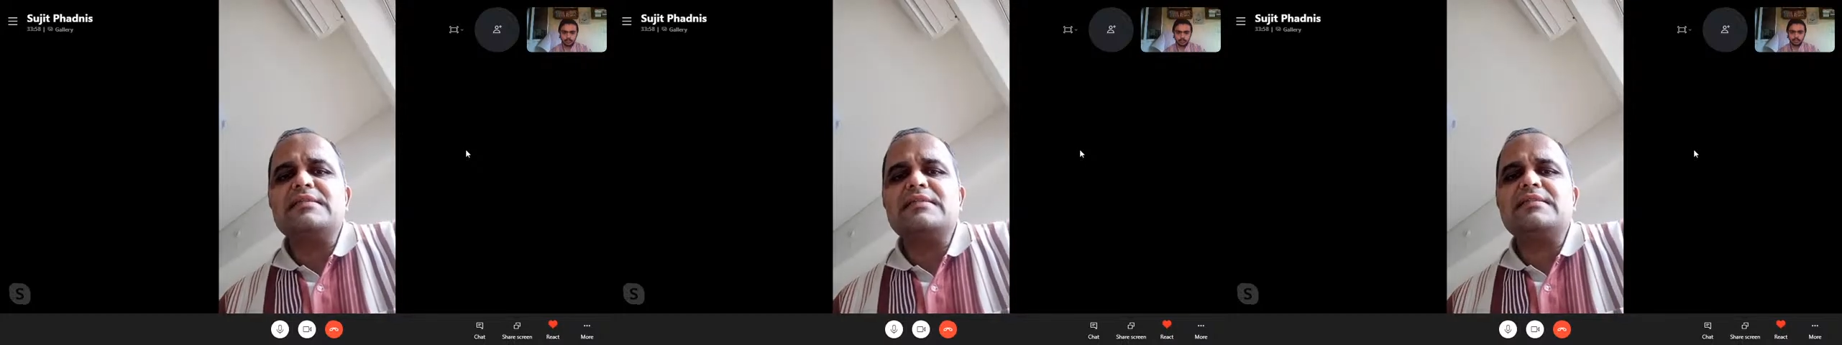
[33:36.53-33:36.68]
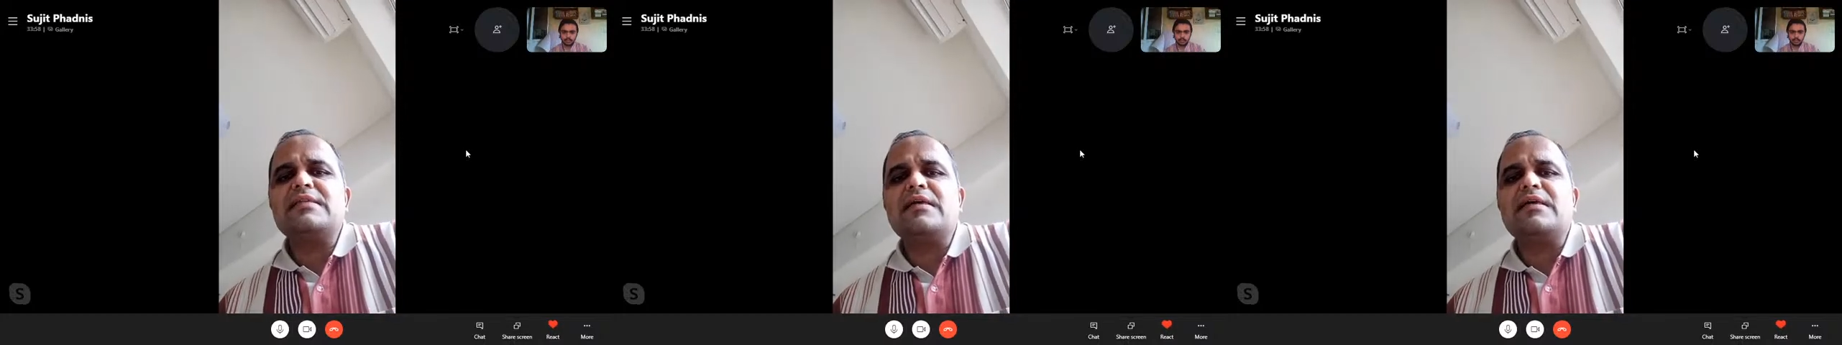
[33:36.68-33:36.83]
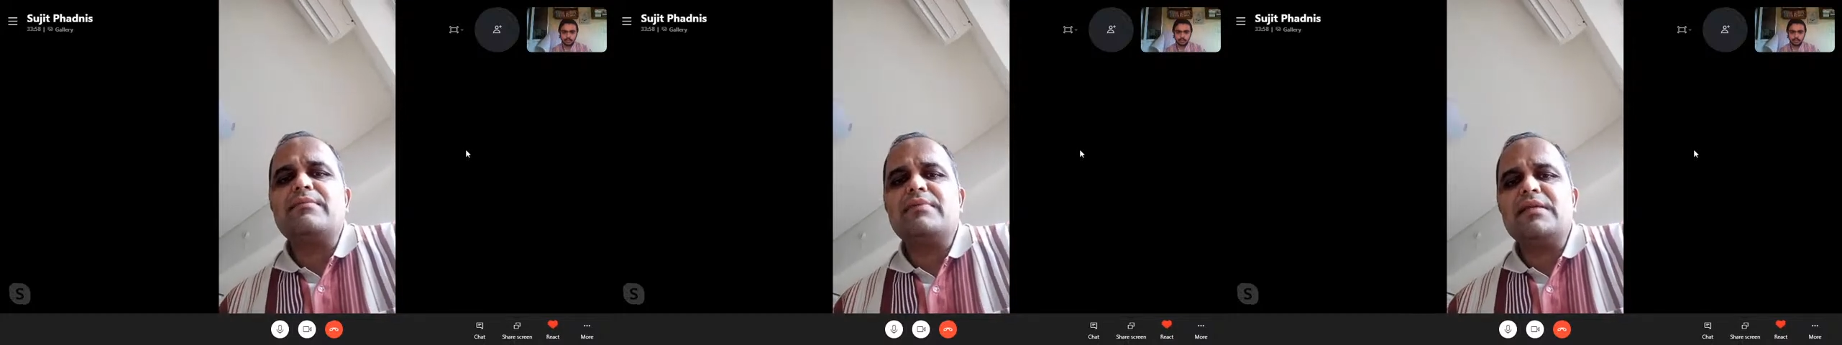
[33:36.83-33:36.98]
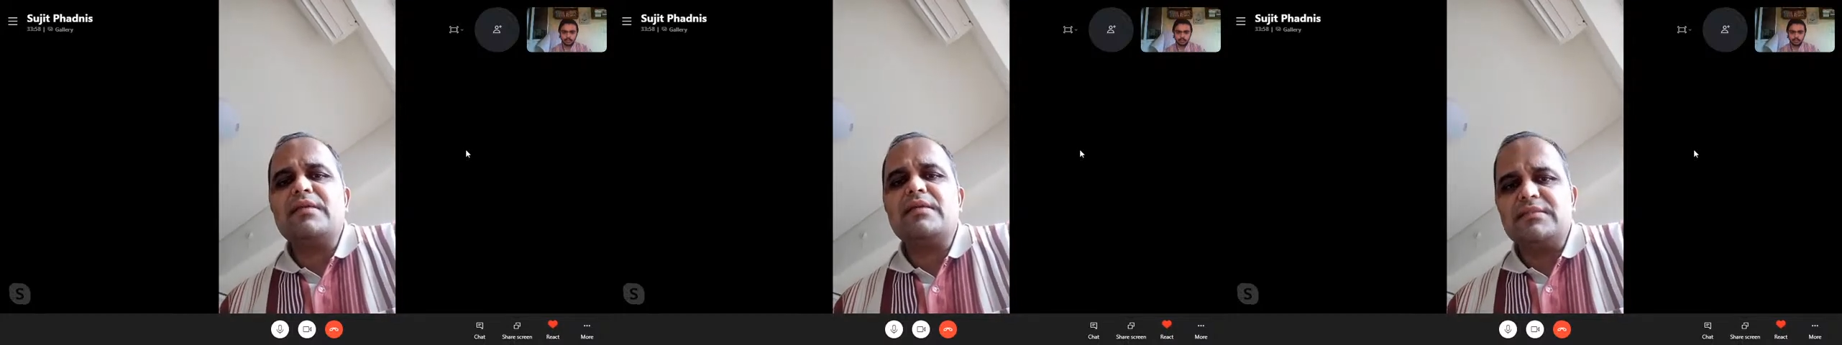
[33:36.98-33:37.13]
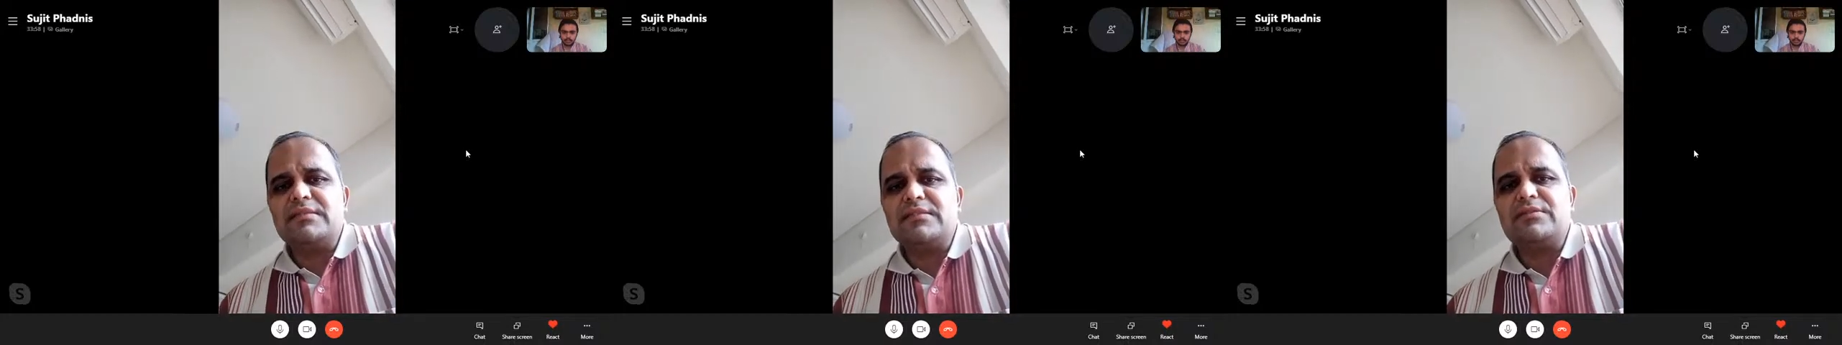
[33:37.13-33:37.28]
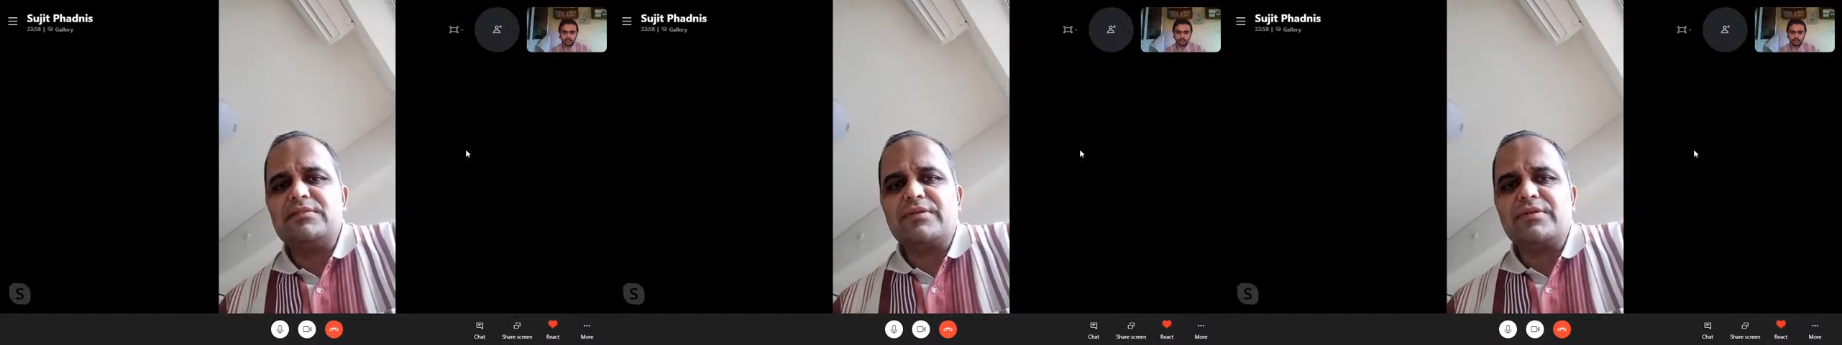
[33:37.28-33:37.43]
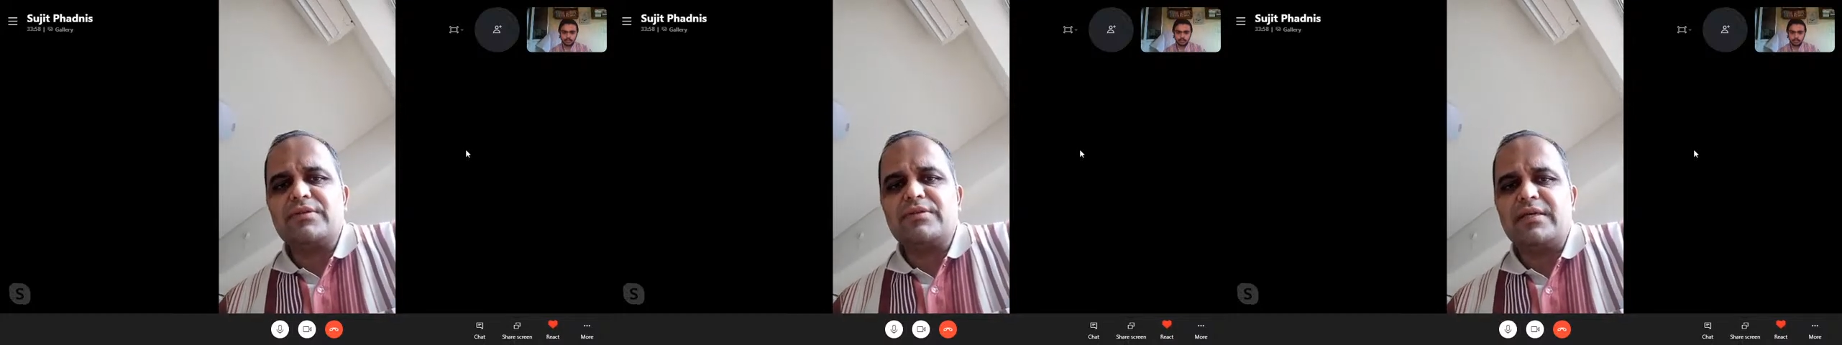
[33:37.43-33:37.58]
stabilized.
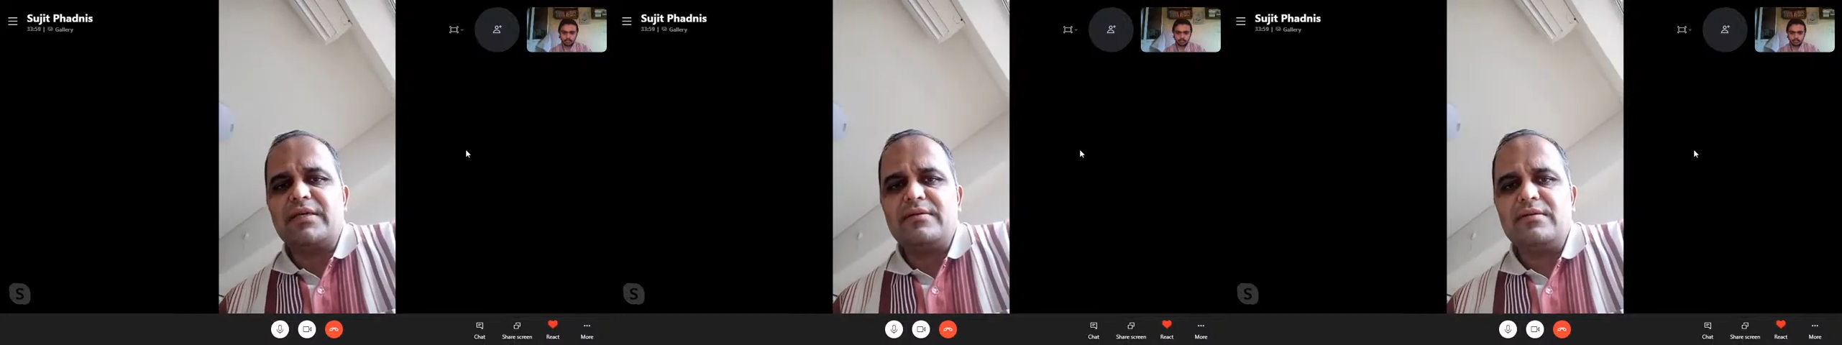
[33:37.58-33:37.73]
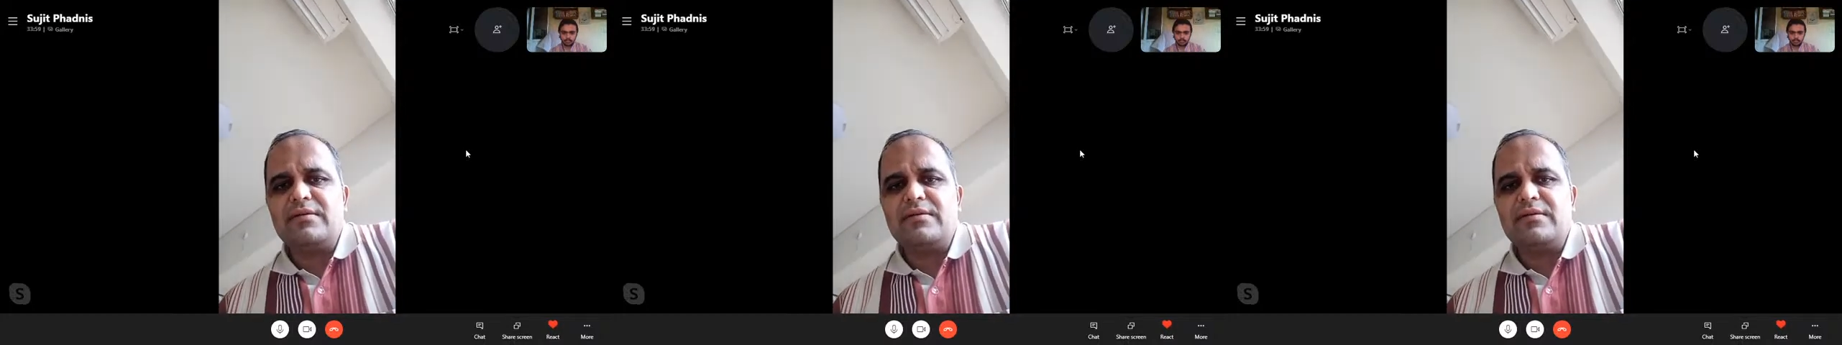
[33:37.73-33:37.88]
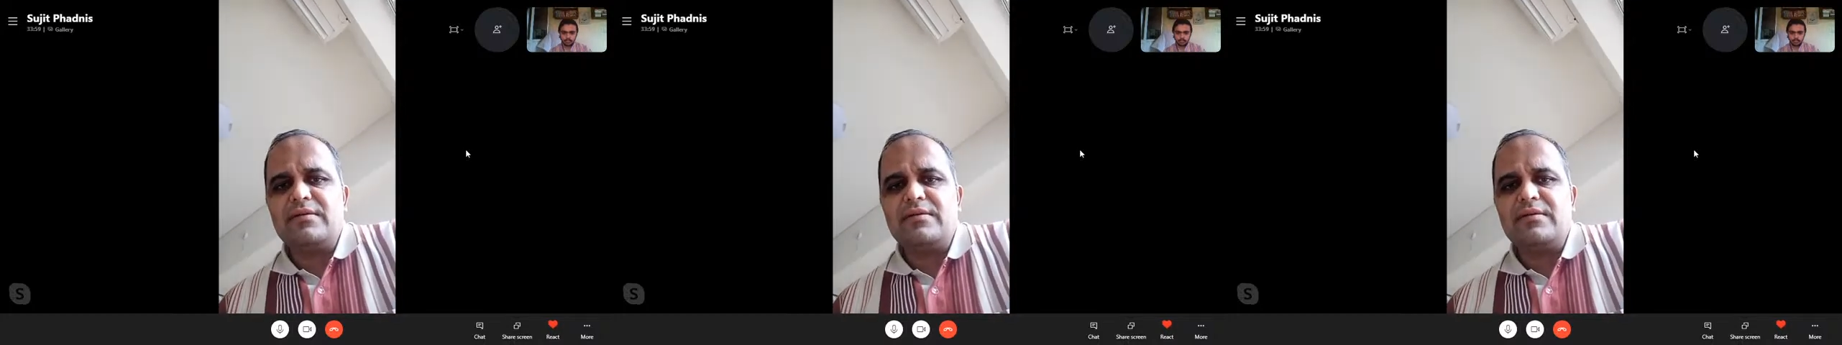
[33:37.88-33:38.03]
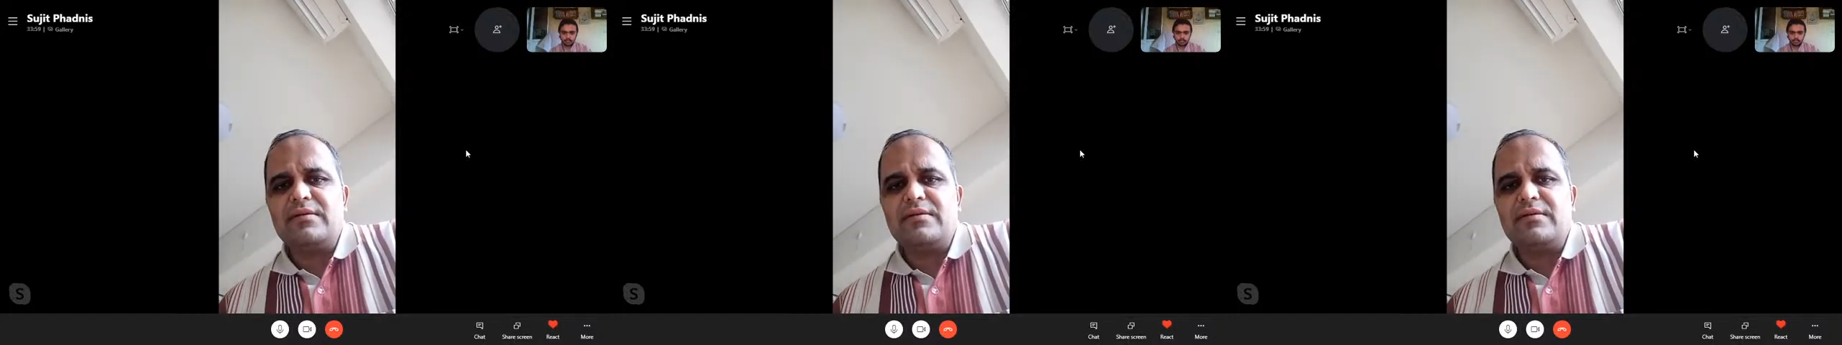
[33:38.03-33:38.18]
Okay, like